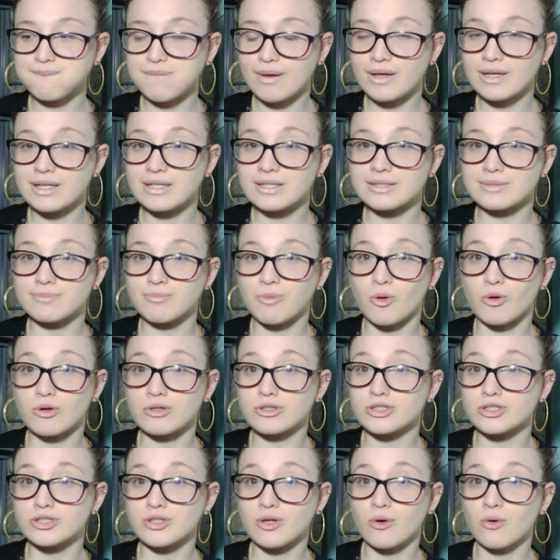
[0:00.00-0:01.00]
His poor
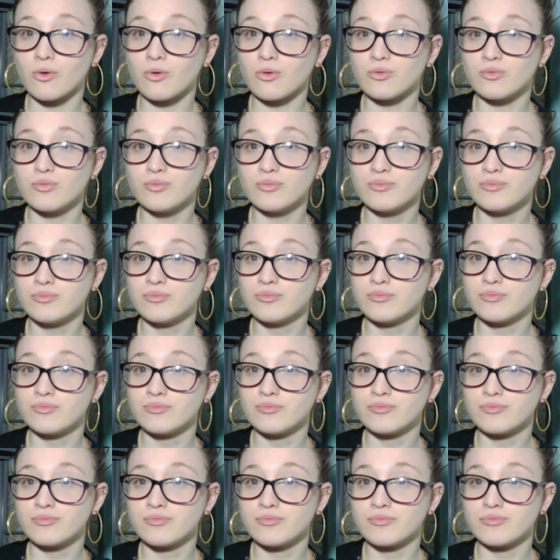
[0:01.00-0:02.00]
soul.
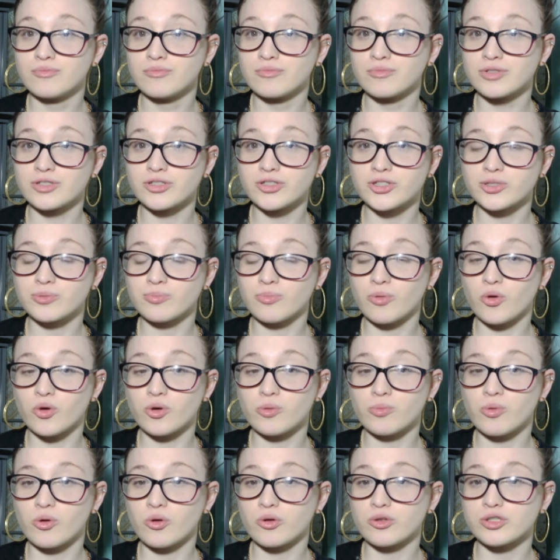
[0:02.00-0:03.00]
His poor,
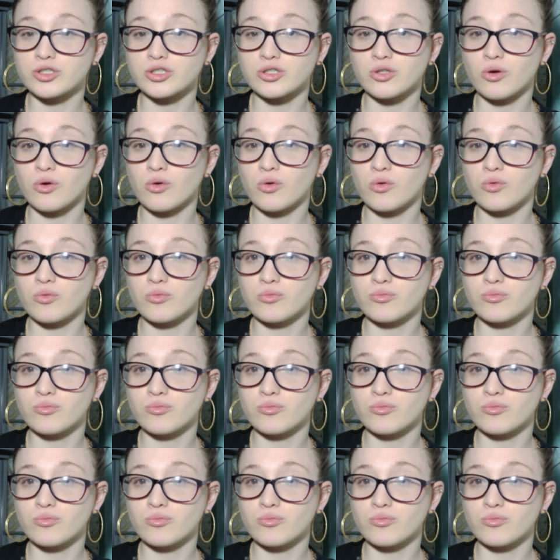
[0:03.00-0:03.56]
poor soul.